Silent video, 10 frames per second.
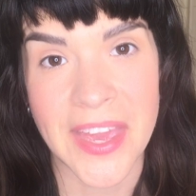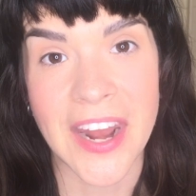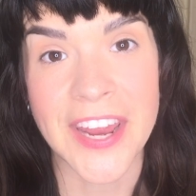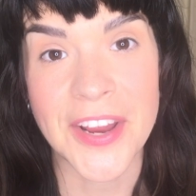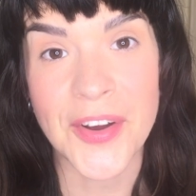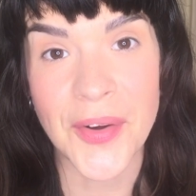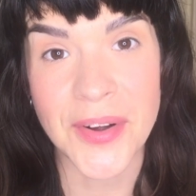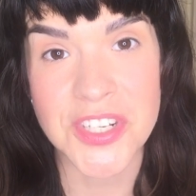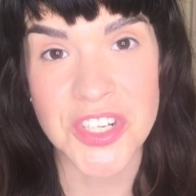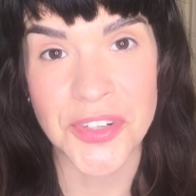And I
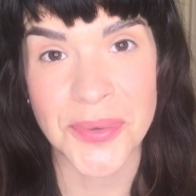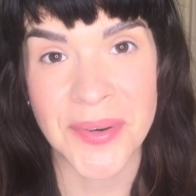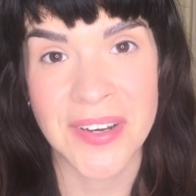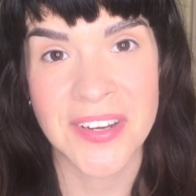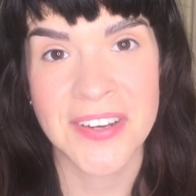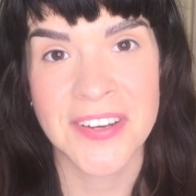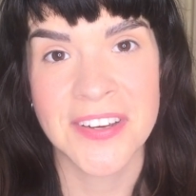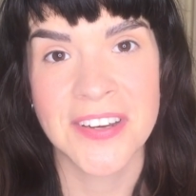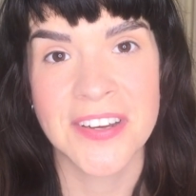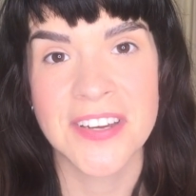encourage you
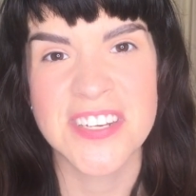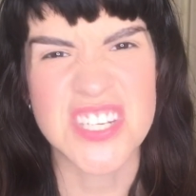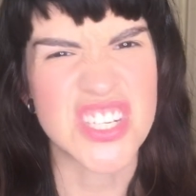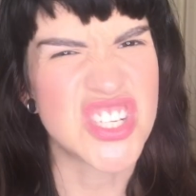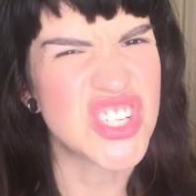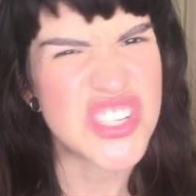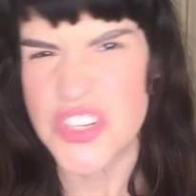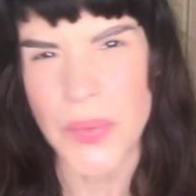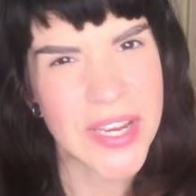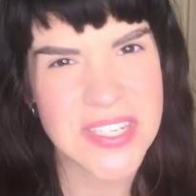to
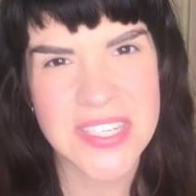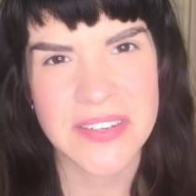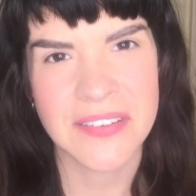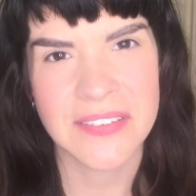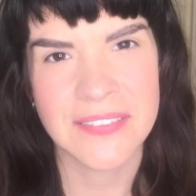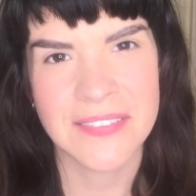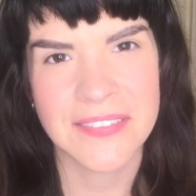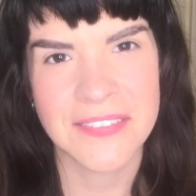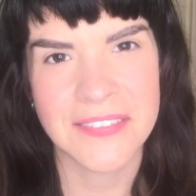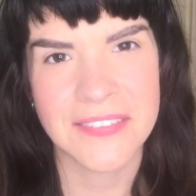do it,
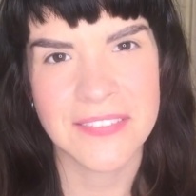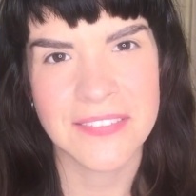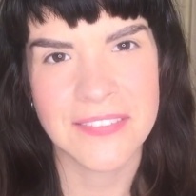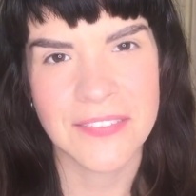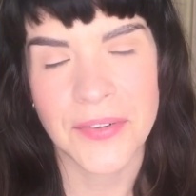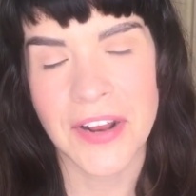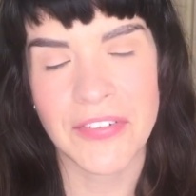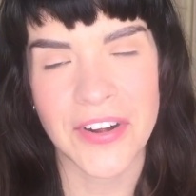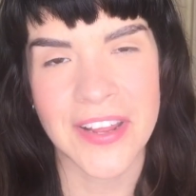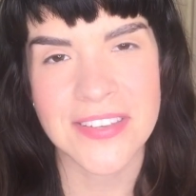
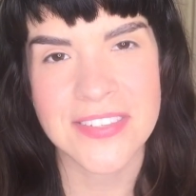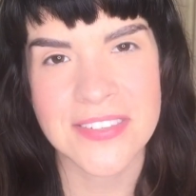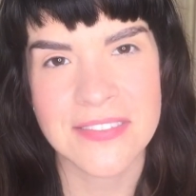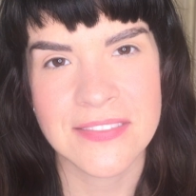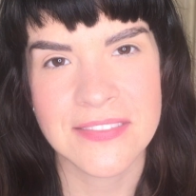whatever it is.